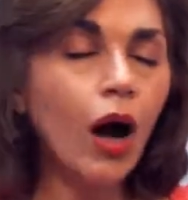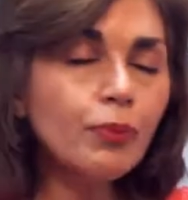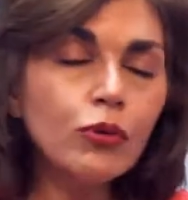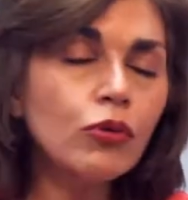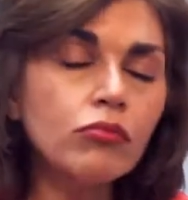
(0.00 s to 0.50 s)

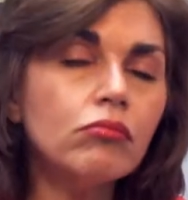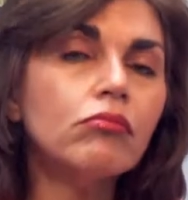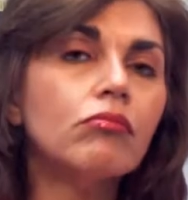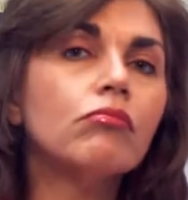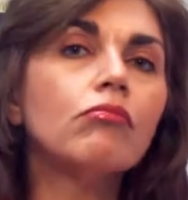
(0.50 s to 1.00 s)
up to
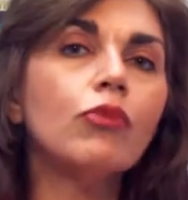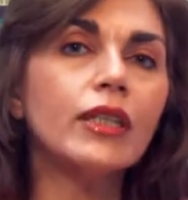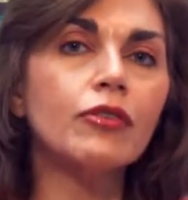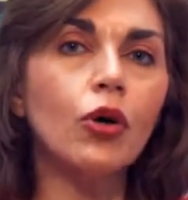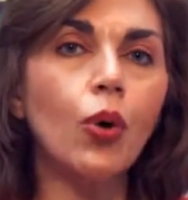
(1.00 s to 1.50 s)

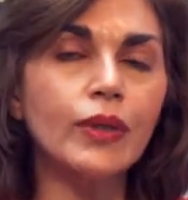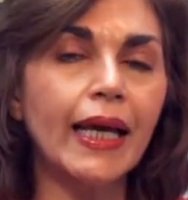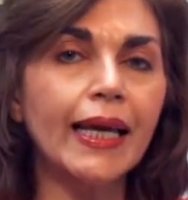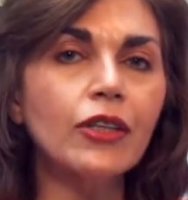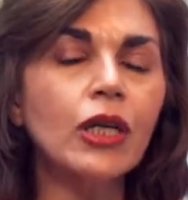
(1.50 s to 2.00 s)
whatever old
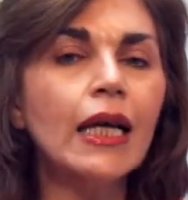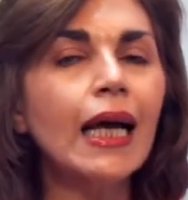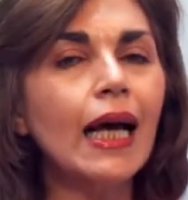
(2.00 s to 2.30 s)
age,